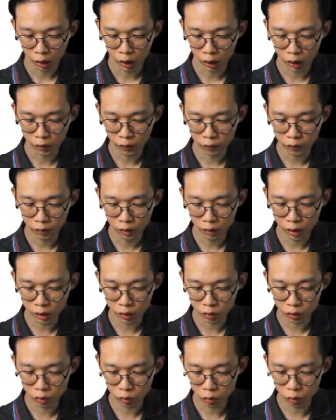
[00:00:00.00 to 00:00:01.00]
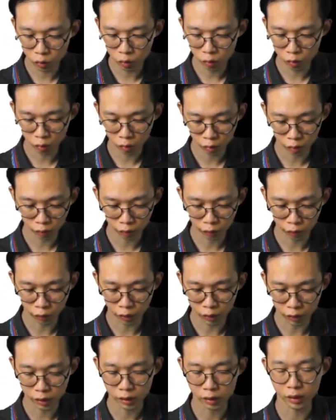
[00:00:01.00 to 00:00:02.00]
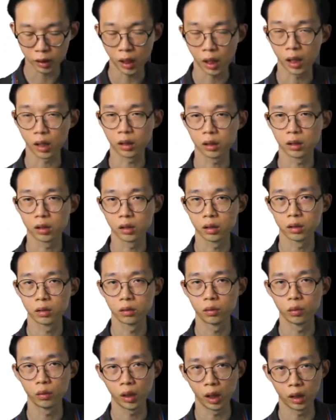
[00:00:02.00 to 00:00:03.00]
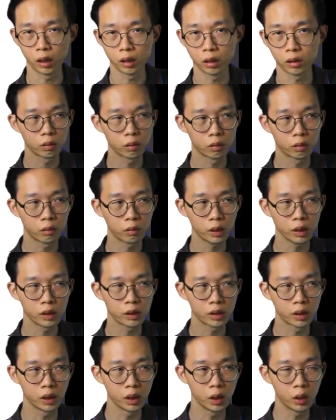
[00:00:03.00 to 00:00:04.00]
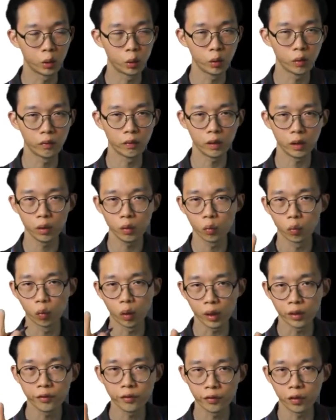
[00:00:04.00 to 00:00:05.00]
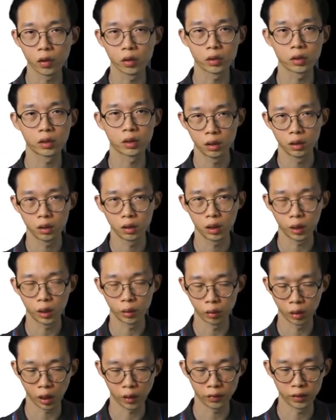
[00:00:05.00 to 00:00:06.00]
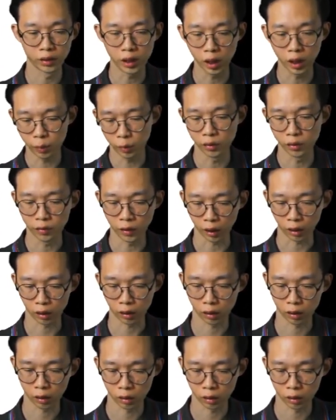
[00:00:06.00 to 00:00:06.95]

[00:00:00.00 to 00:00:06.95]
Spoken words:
if these 2 forces act together, what is the equivalent one force that will have the same effect?